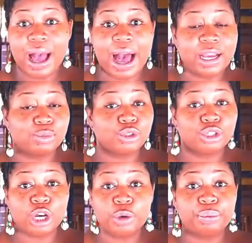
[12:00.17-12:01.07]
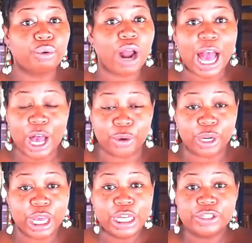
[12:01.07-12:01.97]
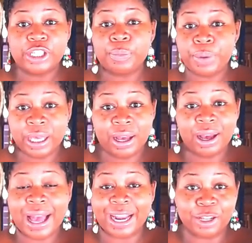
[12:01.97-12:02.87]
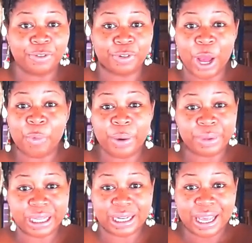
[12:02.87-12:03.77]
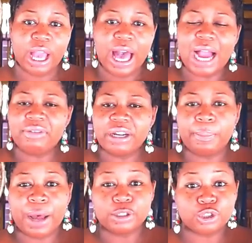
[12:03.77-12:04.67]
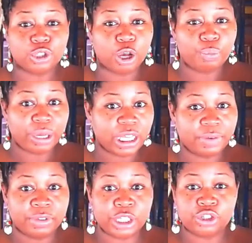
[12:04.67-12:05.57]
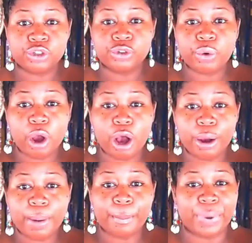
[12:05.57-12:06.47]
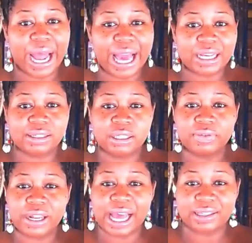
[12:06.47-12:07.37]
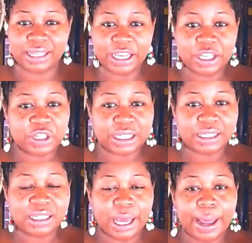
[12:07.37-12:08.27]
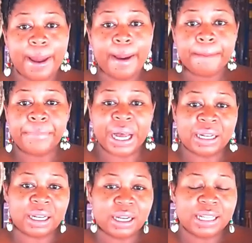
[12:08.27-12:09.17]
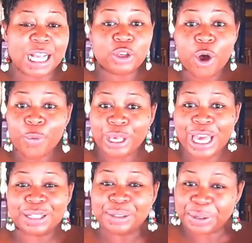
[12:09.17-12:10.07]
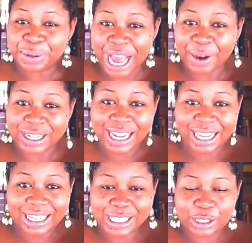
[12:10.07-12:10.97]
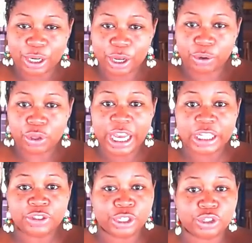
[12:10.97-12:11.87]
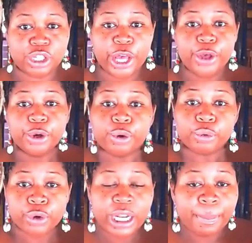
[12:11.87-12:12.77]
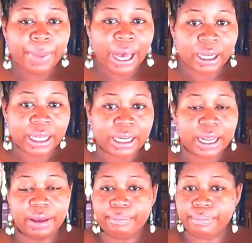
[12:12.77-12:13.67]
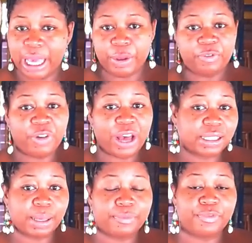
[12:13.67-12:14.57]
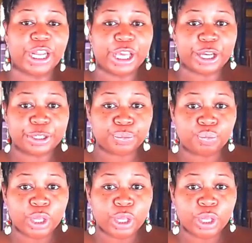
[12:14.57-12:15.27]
I am so proud to be a Garifuna woman. I read about so many of these strong Black civilizations, but that's all we can do nowadays. You know, you can just read about it, maybe find some video.